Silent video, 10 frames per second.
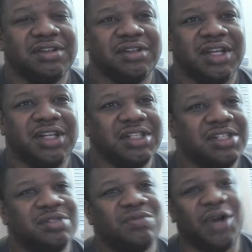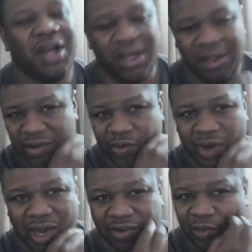And this is why
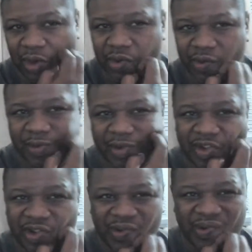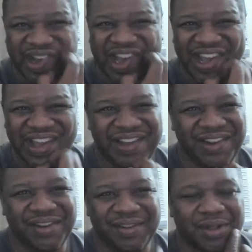it's Wonder Woman 2. I had
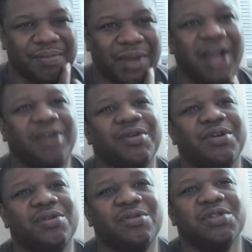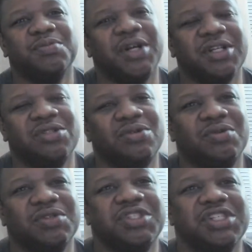my critical response to it
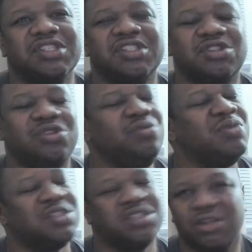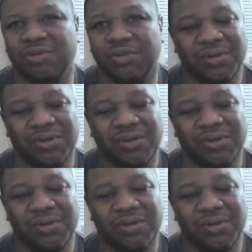was just too much slow-mo.